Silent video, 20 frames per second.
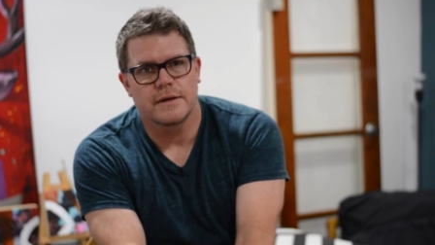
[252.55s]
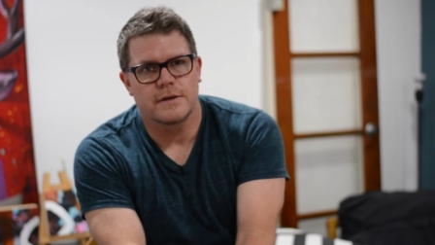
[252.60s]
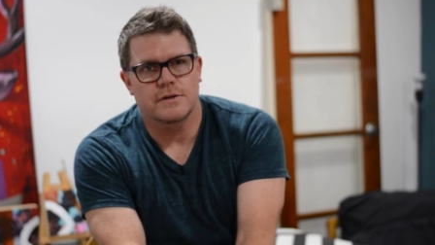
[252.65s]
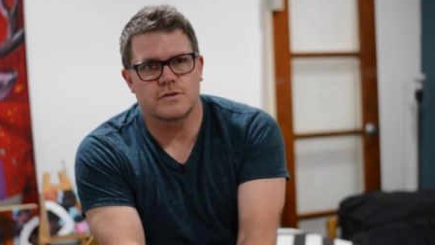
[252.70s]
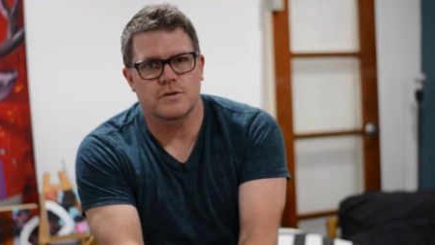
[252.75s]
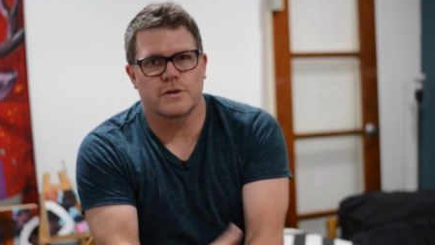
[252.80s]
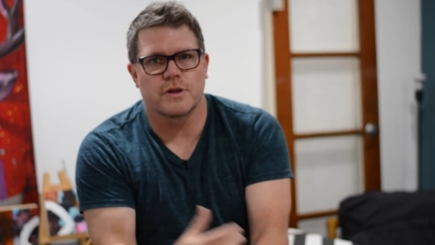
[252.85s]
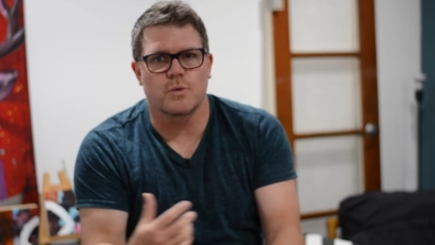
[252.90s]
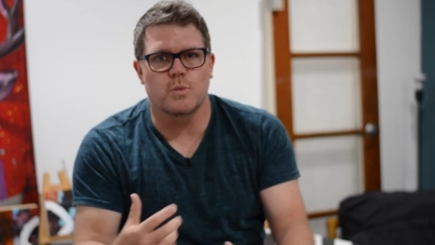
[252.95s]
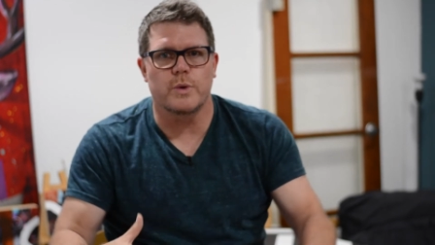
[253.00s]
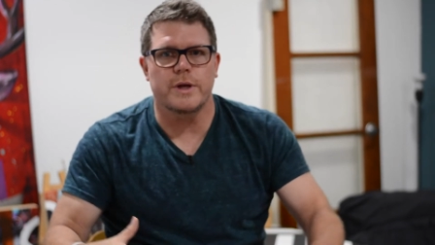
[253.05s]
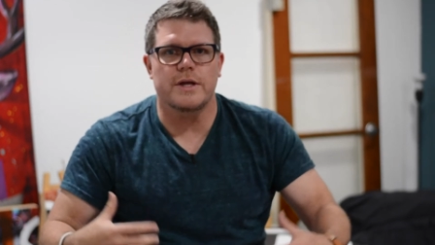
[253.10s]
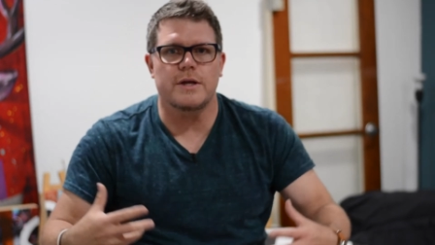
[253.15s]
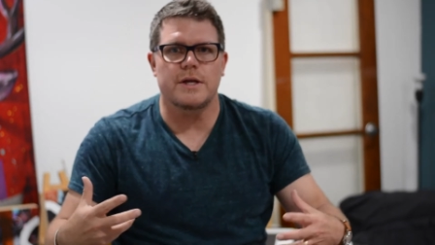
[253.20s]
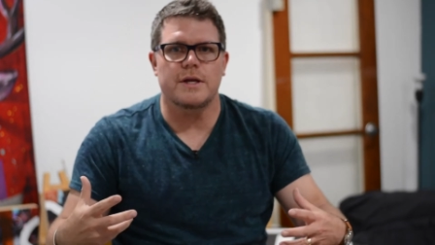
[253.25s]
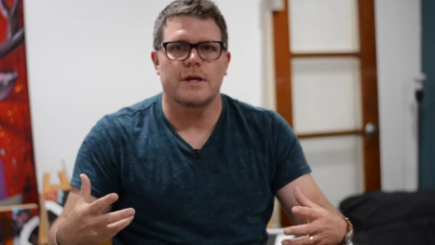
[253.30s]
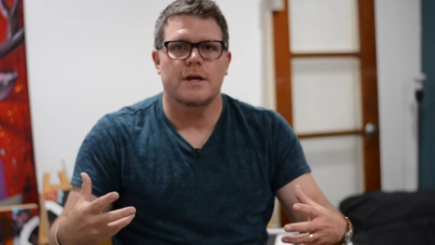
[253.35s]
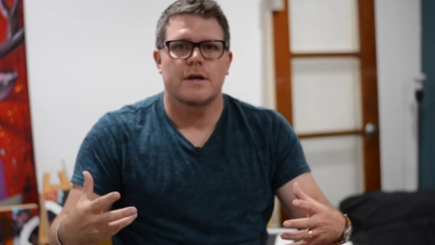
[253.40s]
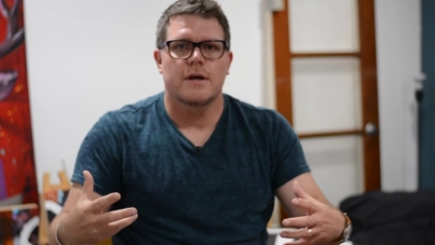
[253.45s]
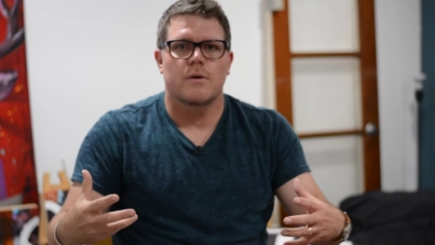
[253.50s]
so that
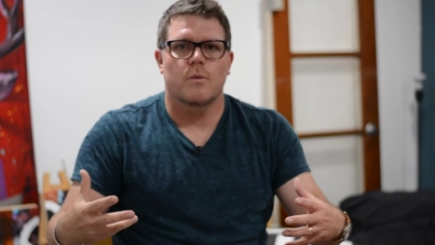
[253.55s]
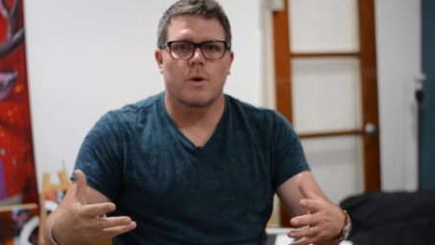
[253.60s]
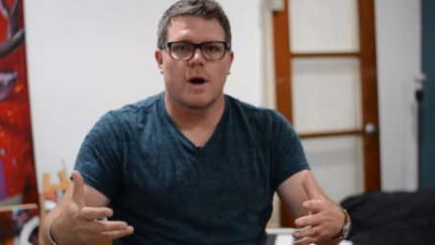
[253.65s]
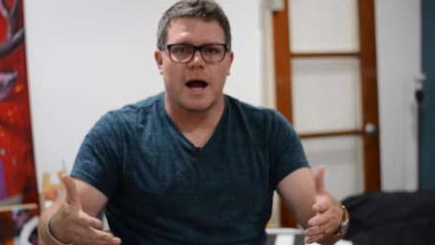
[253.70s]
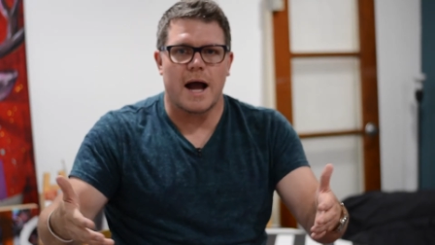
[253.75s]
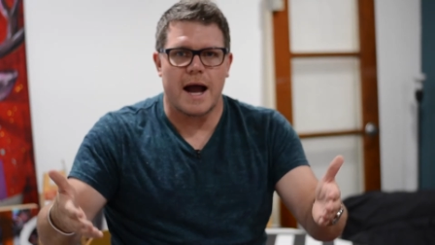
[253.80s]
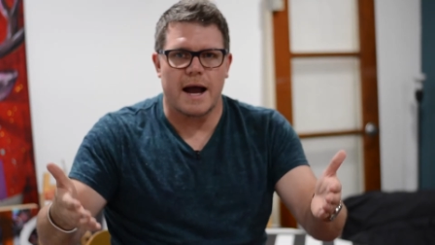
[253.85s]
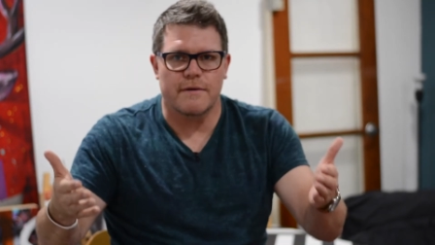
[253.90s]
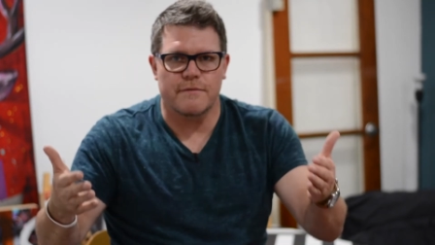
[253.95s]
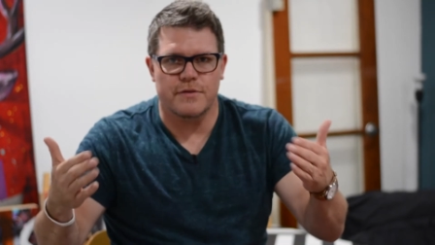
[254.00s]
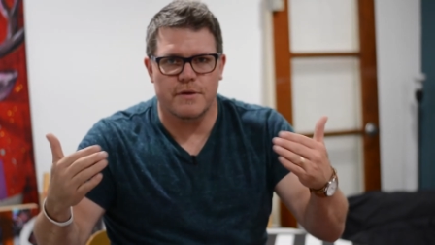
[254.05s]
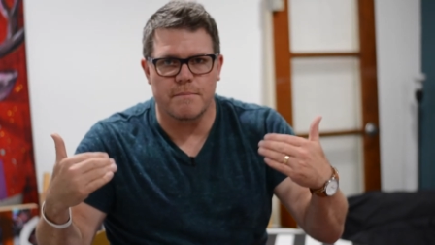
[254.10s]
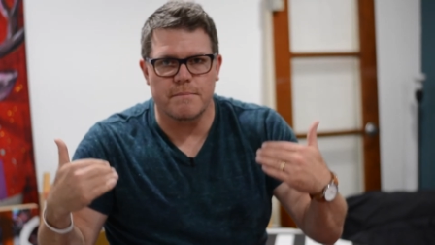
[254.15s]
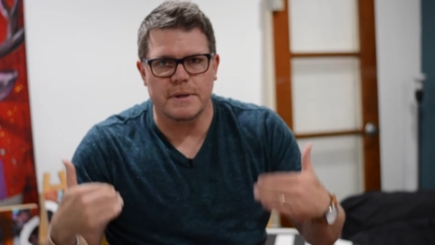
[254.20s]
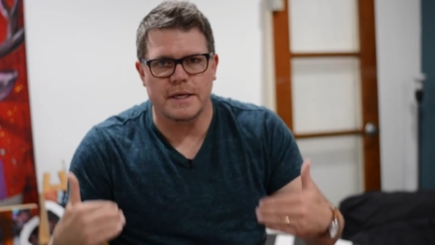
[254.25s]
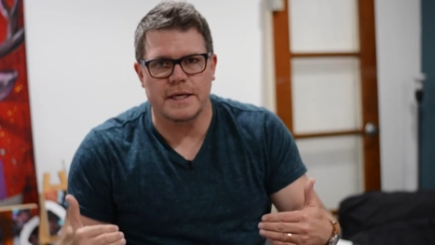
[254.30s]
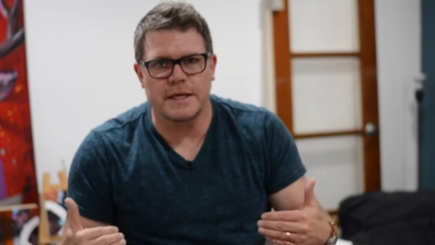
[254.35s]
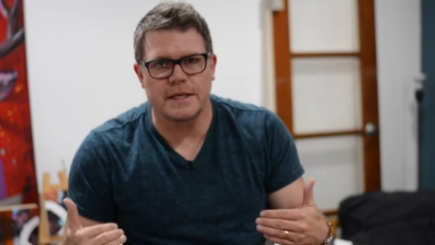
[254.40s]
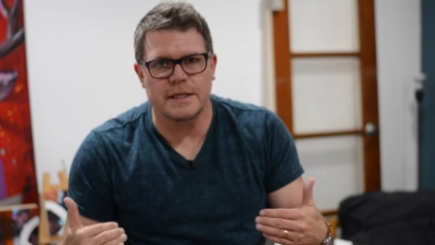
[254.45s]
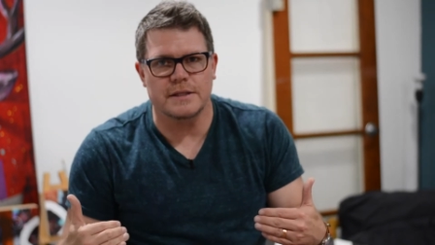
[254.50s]
we will have the
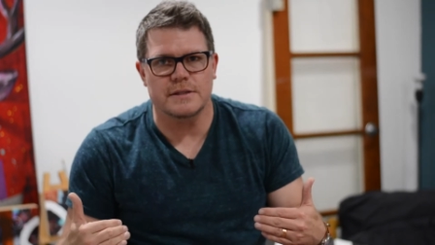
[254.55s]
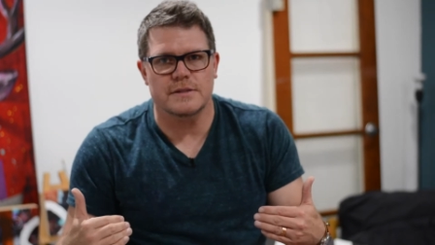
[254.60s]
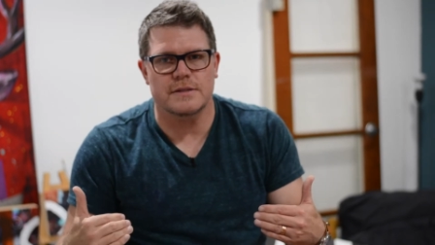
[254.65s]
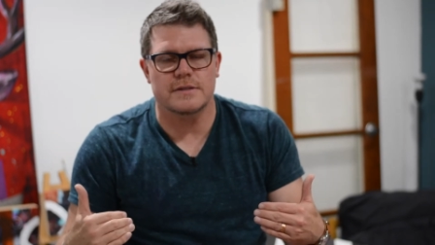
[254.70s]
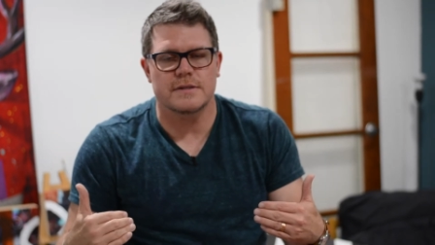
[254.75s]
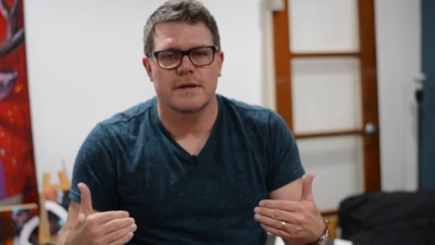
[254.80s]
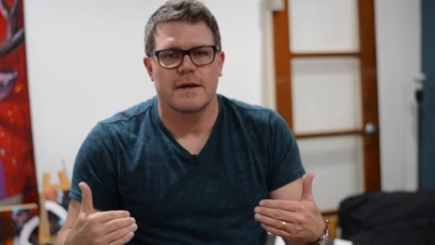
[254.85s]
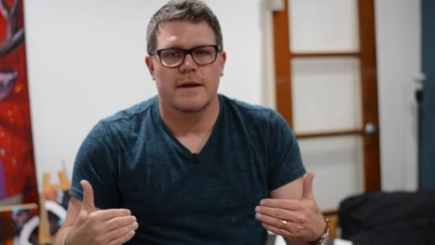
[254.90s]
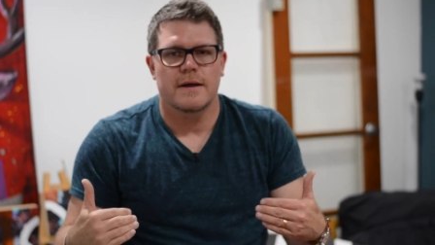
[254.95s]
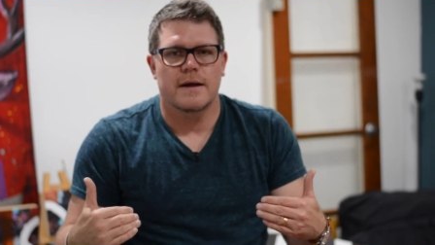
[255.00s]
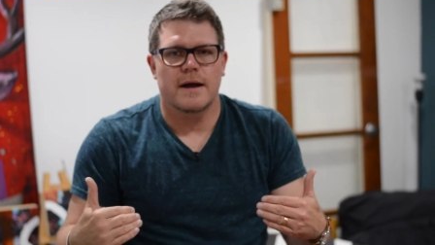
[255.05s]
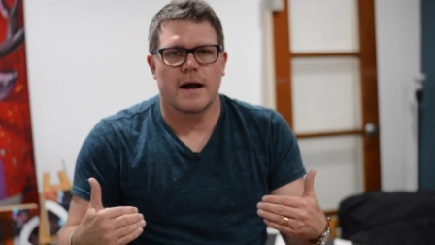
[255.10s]
means